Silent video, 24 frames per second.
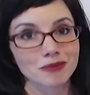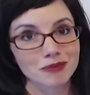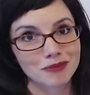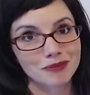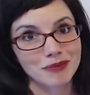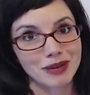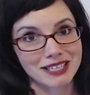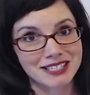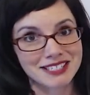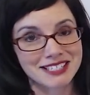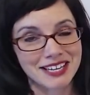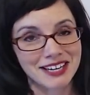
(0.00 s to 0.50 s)

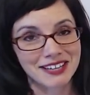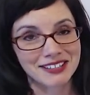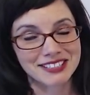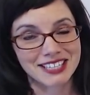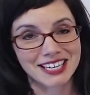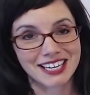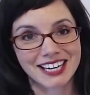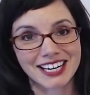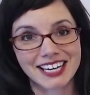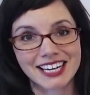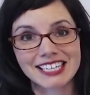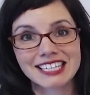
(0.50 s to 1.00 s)

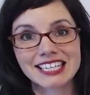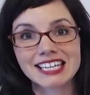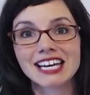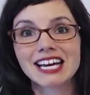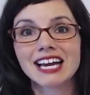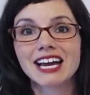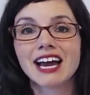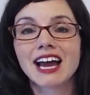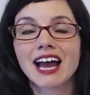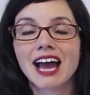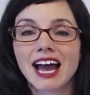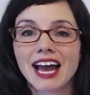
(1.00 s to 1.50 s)
benzaldehyde,
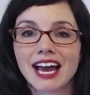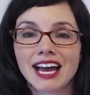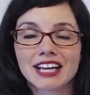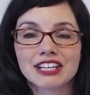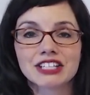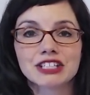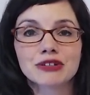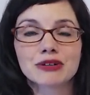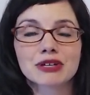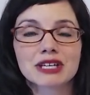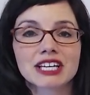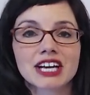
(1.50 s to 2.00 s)

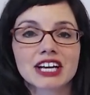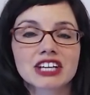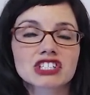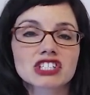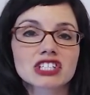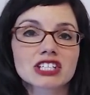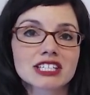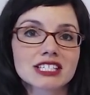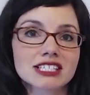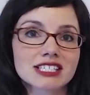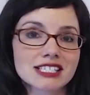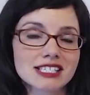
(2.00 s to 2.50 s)
and you can
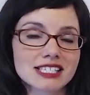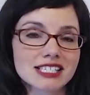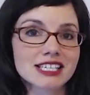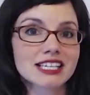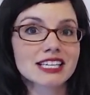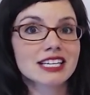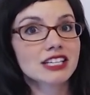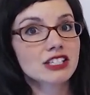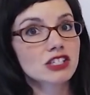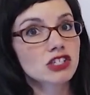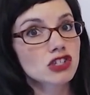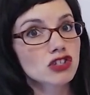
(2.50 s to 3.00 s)
actually
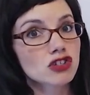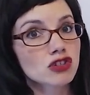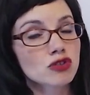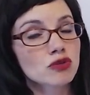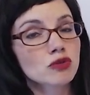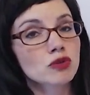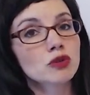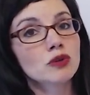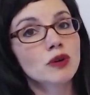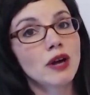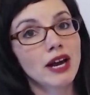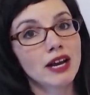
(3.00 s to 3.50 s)
see its
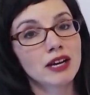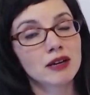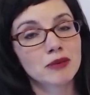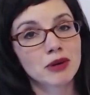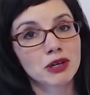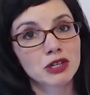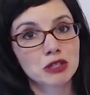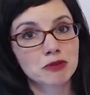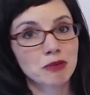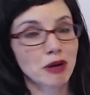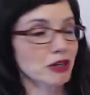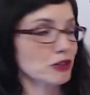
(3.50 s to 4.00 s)
true
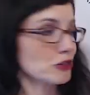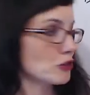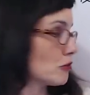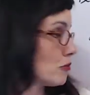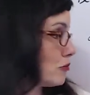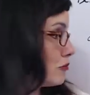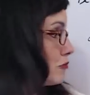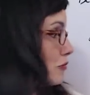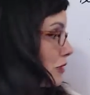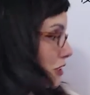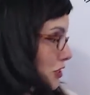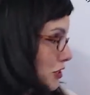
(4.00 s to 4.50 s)
NMR spectrum,
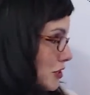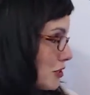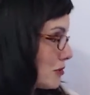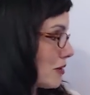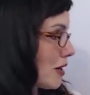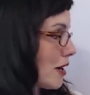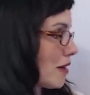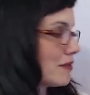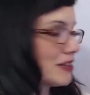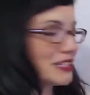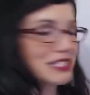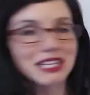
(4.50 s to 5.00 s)
which
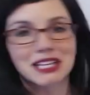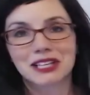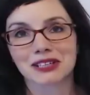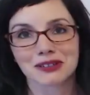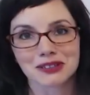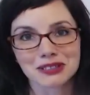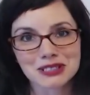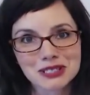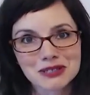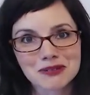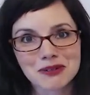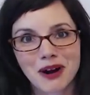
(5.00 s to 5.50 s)
obviously
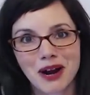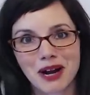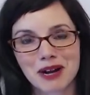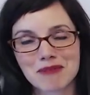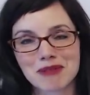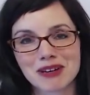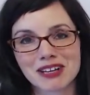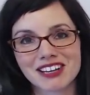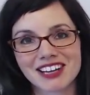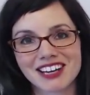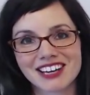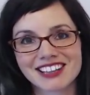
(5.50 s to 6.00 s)
looks quite a
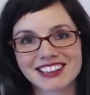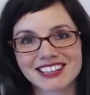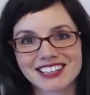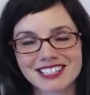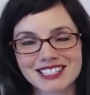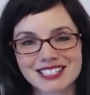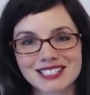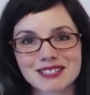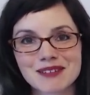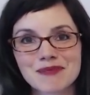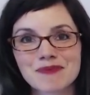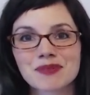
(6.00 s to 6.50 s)
bit like
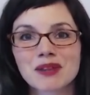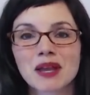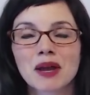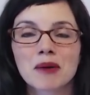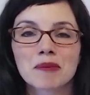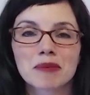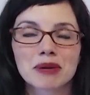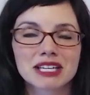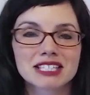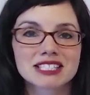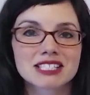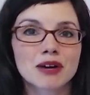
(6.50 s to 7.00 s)
this.
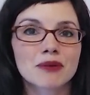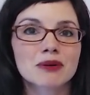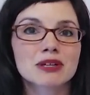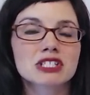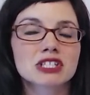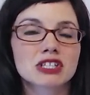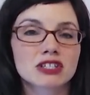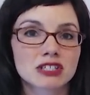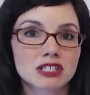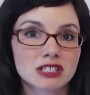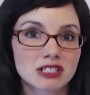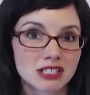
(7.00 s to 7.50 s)
But it's always
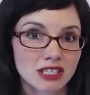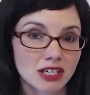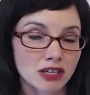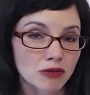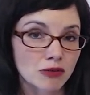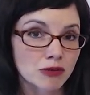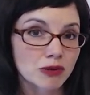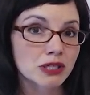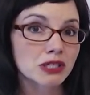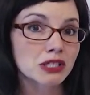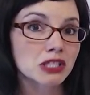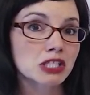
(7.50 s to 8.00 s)
good to see a
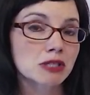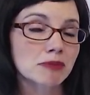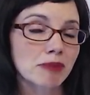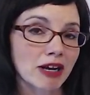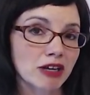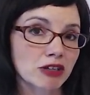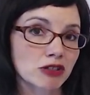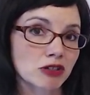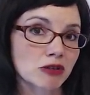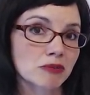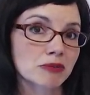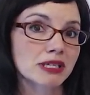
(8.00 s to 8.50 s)
real
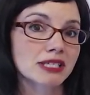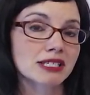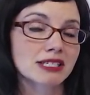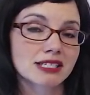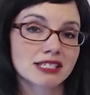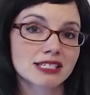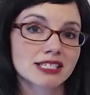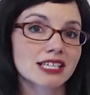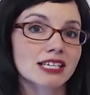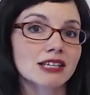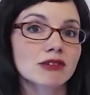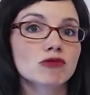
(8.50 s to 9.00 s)
spectrum and
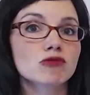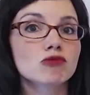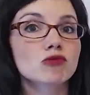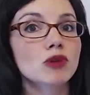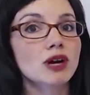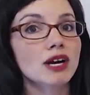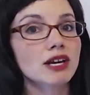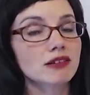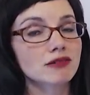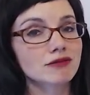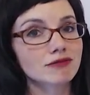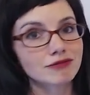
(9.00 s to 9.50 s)
see
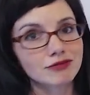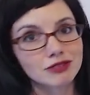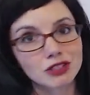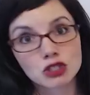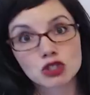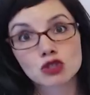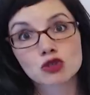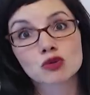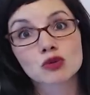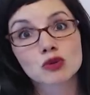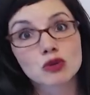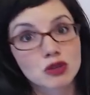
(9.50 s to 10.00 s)
what the
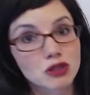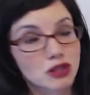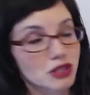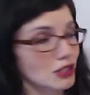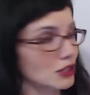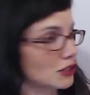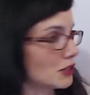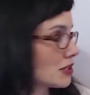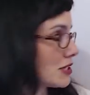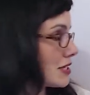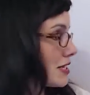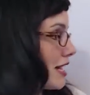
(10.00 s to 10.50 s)
truth
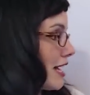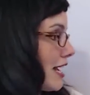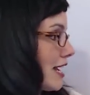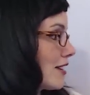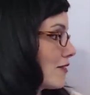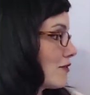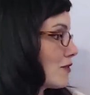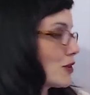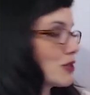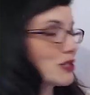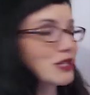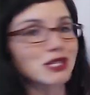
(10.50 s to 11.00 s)
looks like
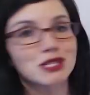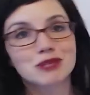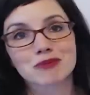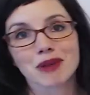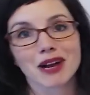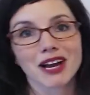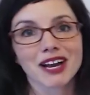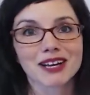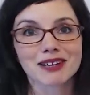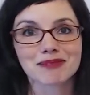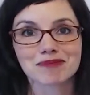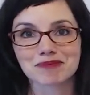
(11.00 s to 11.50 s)
versus
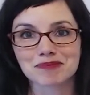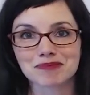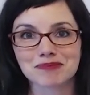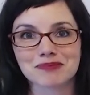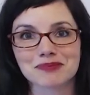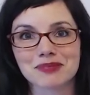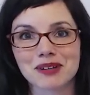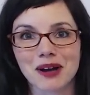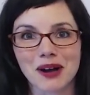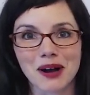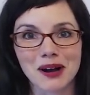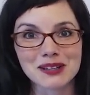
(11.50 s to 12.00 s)
my
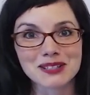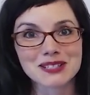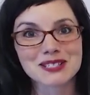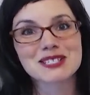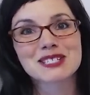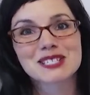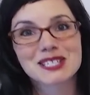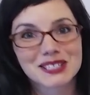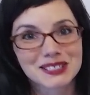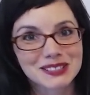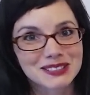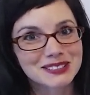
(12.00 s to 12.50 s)

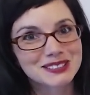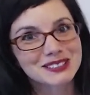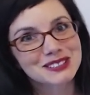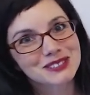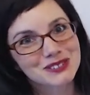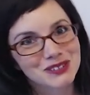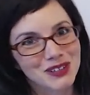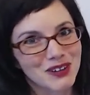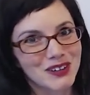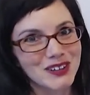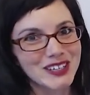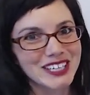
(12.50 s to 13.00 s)
unskilled
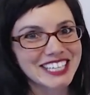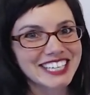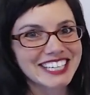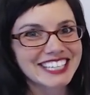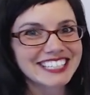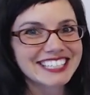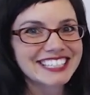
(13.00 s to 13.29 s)
drawing.